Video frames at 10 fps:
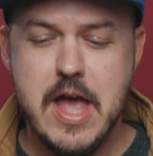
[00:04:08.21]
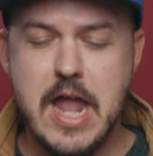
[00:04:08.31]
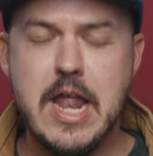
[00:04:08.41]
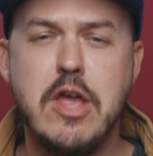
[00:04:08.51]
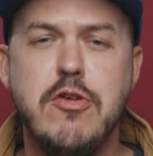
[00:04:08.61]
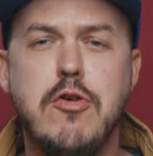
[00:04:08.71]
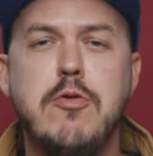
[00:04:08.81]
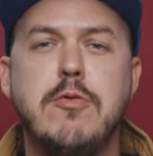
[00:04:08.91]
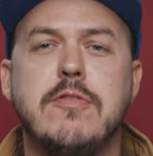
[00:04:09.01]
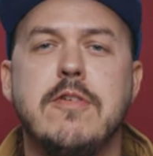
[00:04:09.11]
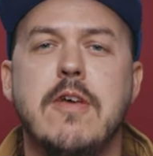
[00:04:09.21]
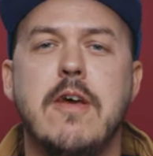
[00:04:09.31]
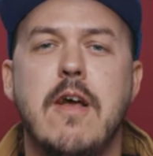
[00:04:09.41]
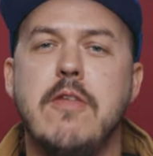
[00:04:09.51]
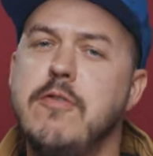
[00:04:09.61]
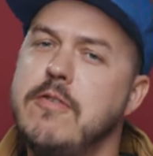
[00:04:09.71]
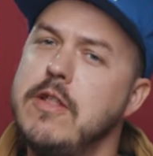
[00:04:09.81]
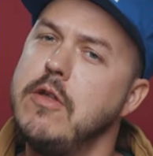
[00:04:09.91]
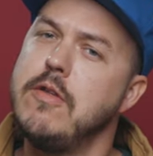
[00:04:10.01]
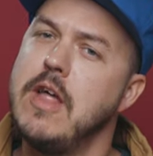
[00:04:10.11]
And I used, this is a
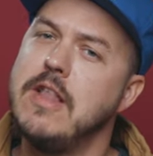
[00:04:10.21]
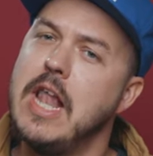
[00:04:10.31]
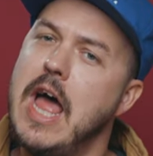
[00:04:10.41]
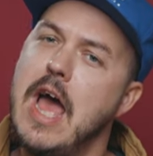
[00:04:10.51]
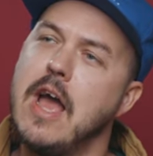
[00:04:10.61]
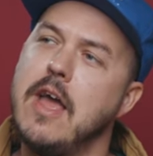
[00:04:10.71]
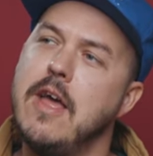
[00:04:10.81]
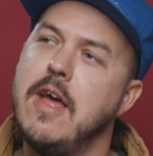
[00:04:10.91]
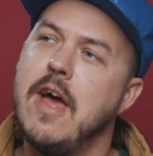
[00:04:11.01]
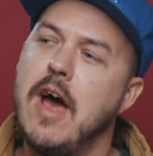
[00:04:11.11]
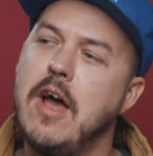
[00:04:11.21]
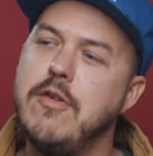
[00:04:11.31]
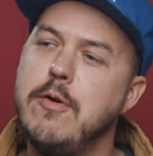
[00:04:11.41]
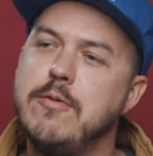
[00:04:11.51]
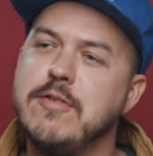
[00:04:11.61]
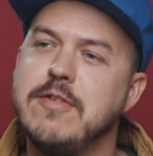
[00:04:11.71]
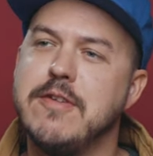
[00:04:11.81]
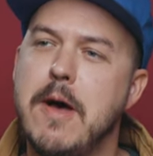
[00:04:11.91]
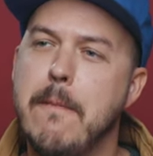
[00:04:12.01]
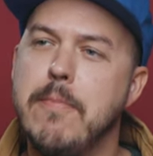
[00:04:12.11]
little hack, I used
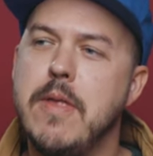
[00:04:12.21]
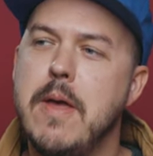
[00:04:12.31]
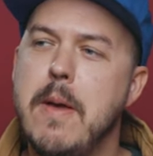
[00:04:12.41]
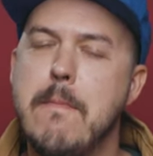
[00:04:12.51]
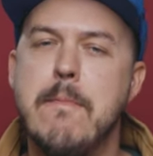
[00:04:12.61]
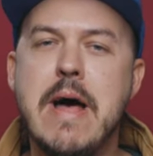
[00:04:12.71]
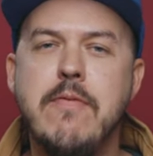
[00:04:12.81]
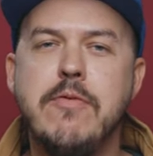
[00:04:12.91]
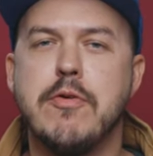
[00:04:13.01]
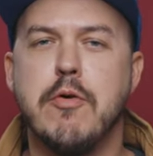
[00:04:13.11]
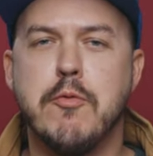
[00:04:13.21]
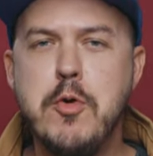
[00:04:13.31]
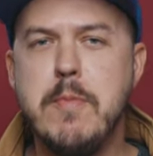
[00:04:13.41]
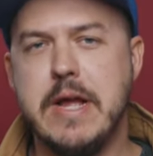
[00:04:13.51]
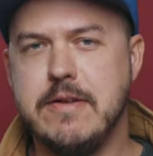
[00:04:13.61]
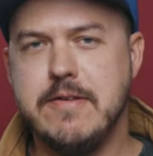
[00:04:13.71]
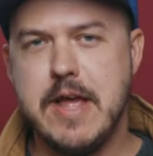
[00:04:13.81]
some men's grooming